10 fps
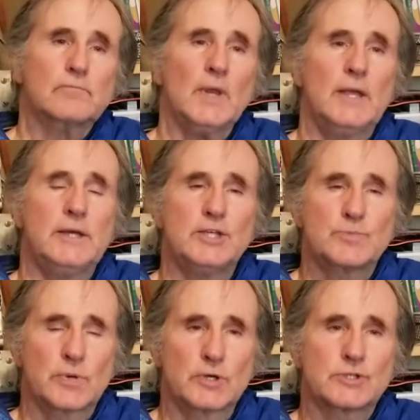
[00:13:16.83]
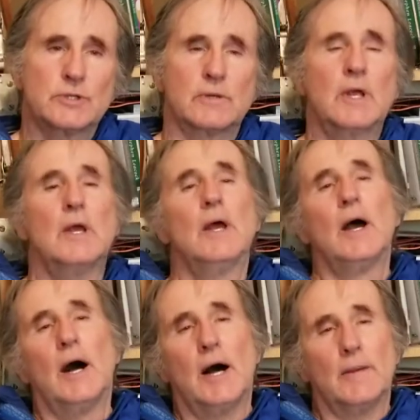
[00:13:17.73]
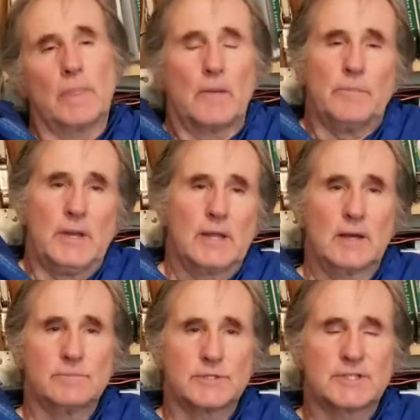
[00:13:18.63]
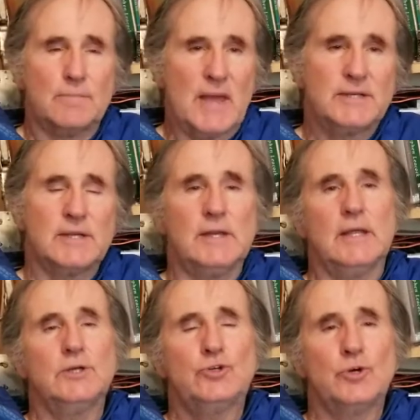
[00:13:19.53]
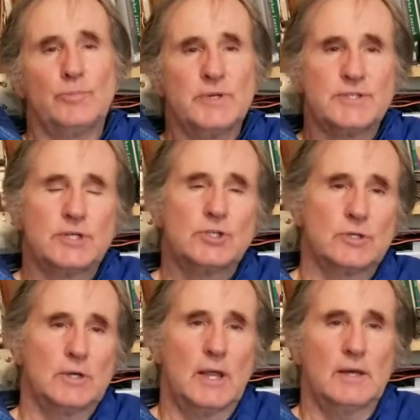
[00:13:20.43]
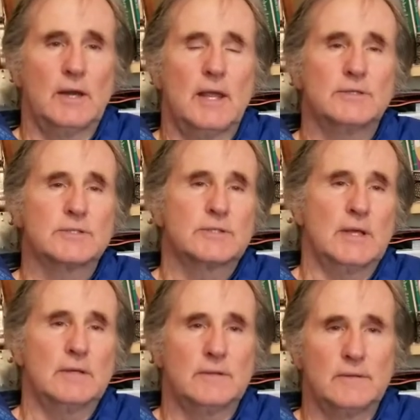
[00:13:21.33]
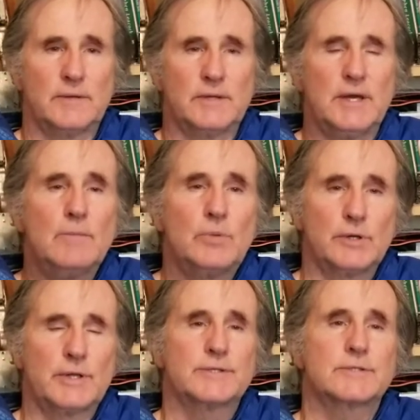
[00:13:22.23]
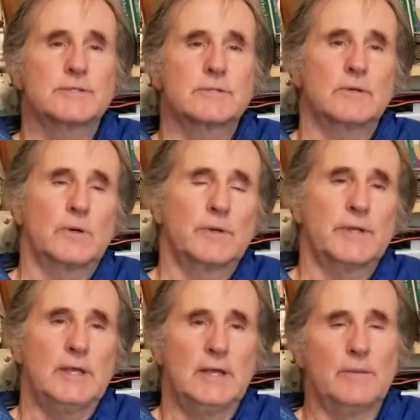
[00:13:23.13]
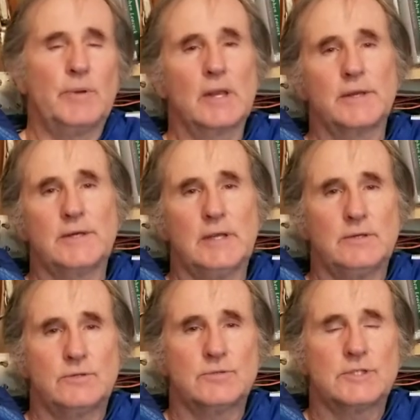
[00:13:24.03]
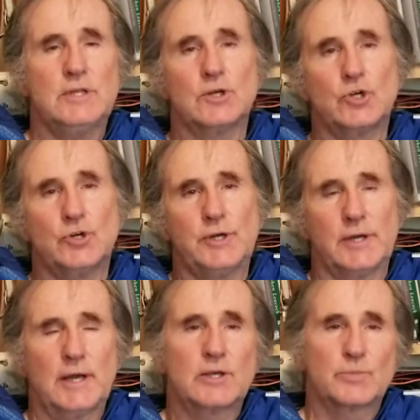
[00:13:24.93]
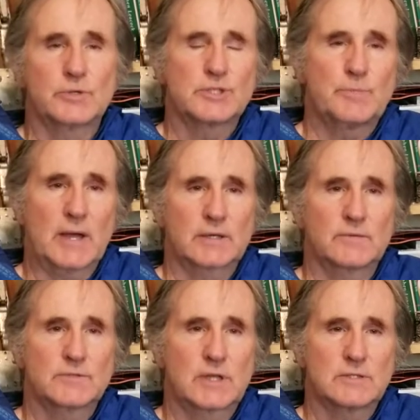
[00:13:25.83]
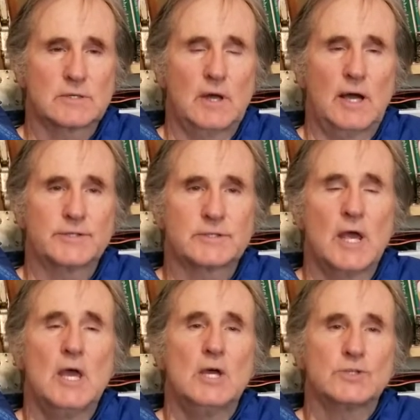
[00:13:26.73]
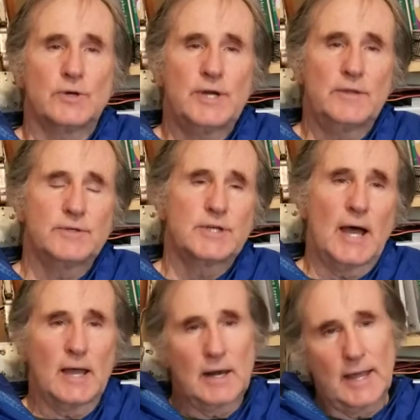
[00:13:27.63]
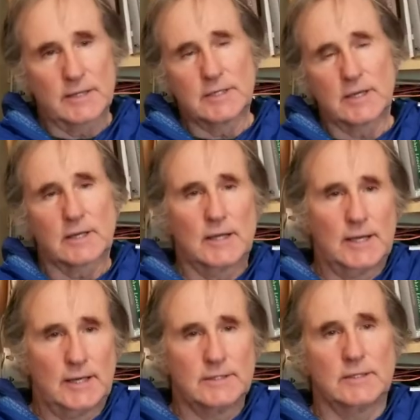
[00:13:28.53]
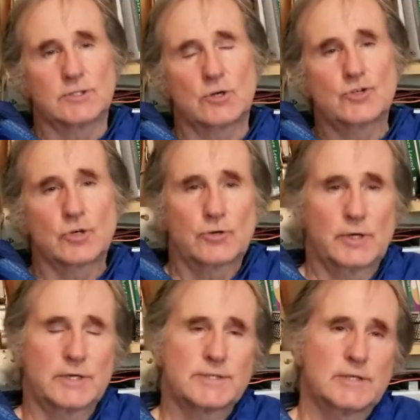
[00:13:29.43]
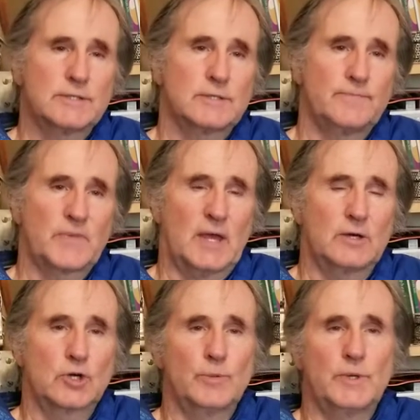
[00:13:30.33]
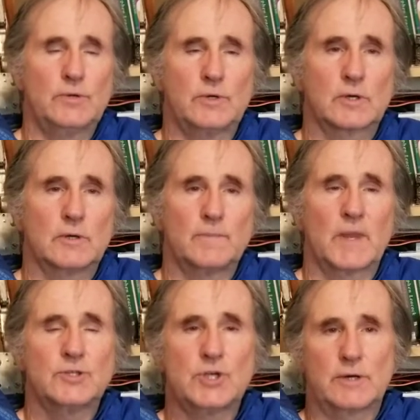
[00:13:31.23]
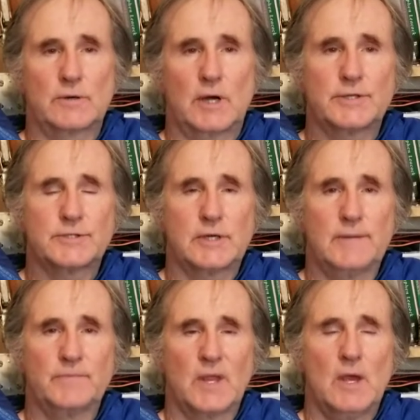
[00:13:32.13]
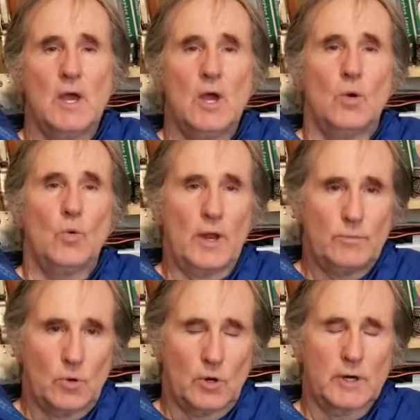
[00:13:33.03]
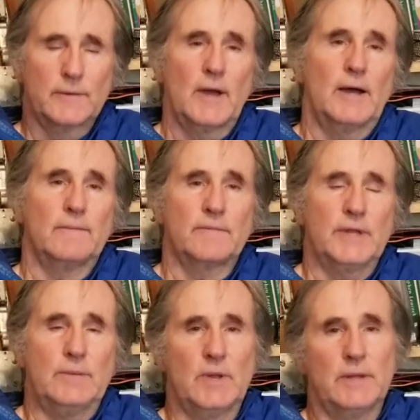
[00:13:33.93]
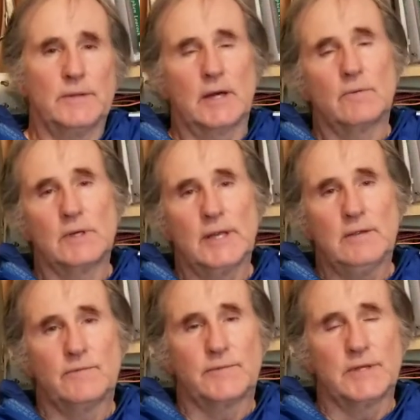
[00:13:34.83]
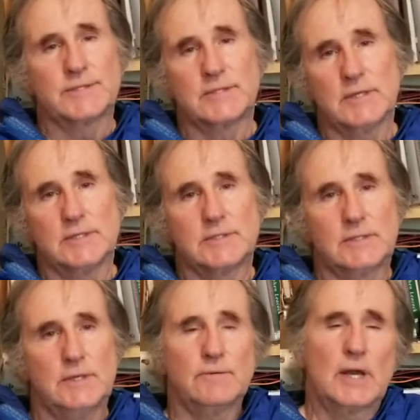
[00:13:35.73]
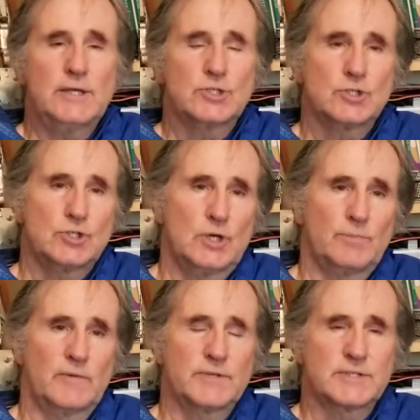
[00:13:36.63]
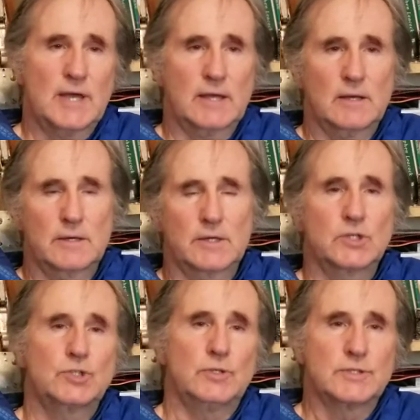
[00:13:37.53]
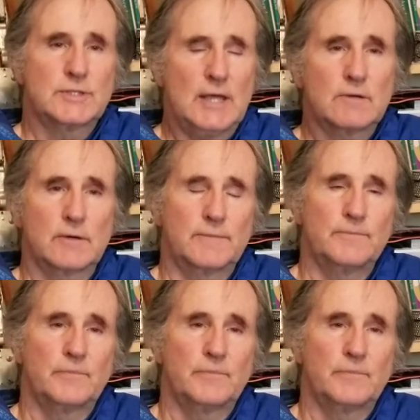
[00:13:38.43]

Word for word: and each person um, becomes cemented into a position and hence the, the nimbleness or the ability to see the good in other perspectives gets lost. So another dialectic, uh, uh, social criticism and hermeneutical generosity. One more uh, theme, and then I will leave this, is the relationship of the secular to the sacred.